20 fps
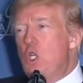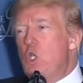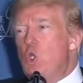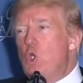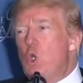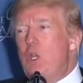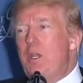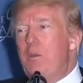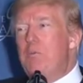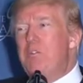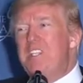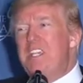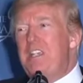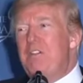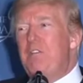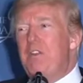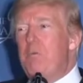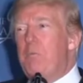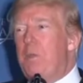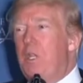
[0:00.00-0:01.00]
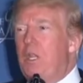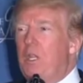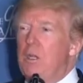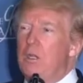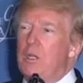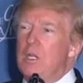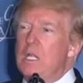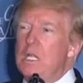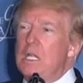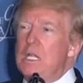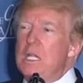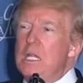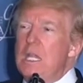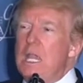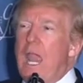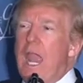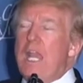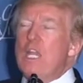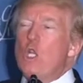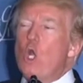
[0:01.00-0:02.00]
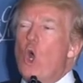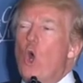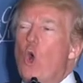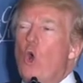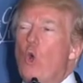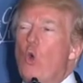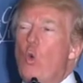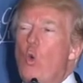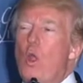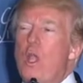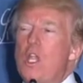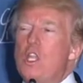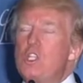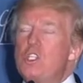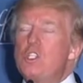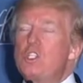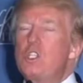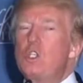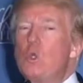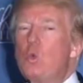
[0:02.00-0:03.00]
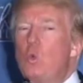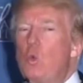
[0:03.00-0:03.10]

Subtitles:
dreams even bigger, and always